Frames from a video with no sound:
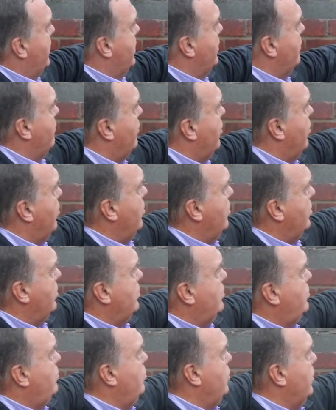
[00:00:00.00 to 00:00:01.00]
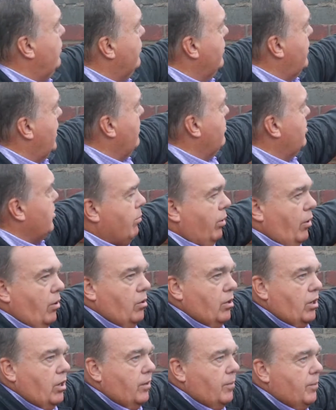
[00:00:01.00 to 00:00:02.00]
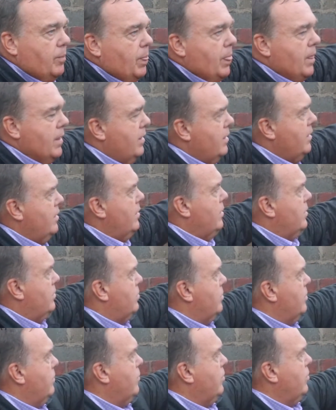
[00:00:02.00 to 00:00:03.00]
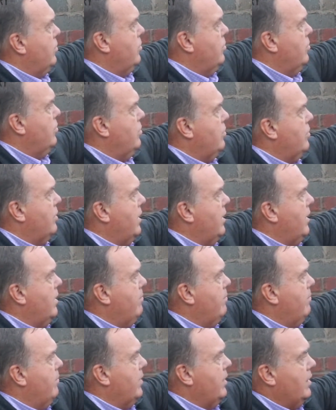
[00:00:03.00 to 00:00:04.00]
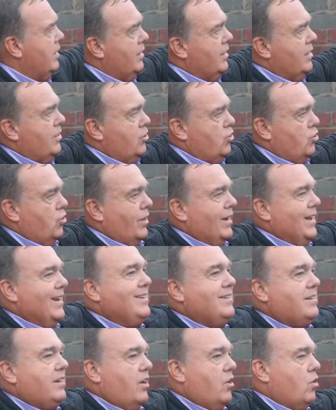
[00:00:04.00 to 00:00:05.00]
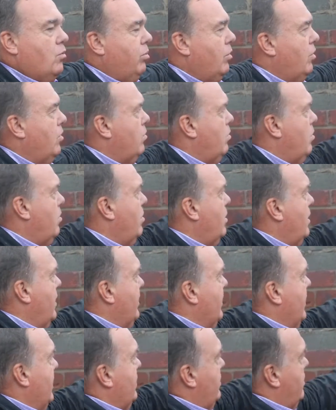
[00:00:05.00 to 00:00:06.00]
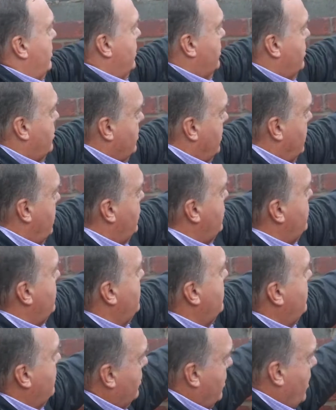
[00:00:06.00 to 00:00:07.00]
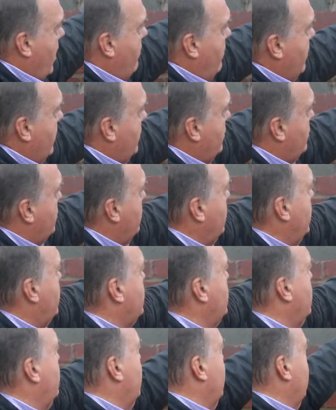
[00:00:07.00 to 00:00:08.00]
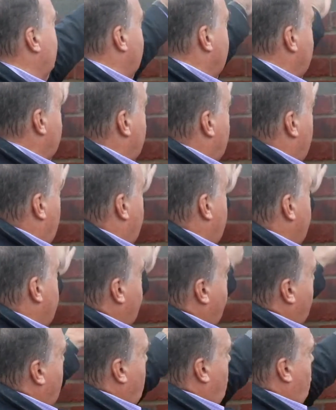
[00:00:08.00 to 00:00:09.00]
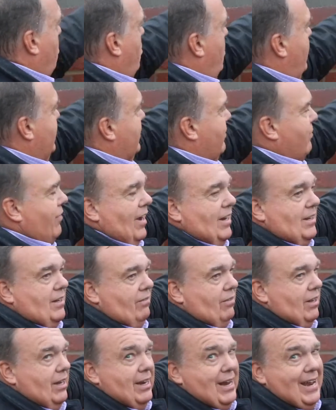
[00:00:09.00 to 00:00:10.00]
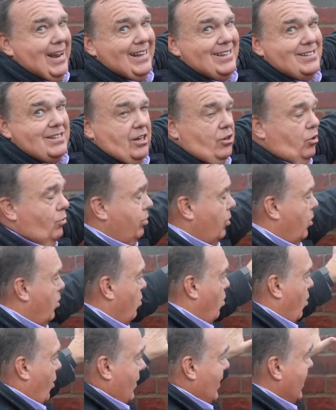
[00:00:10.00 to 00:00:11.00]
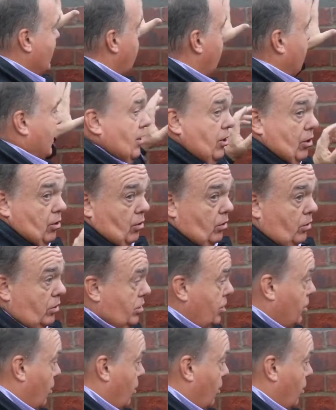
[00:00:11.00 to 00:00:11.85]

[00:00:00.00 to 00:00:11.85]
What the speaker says: you've got 2 different types of block. So you've got your internal block wall, and then your insulation, your cavity insulation. And then you've got what is effectively an external block wall, and that's because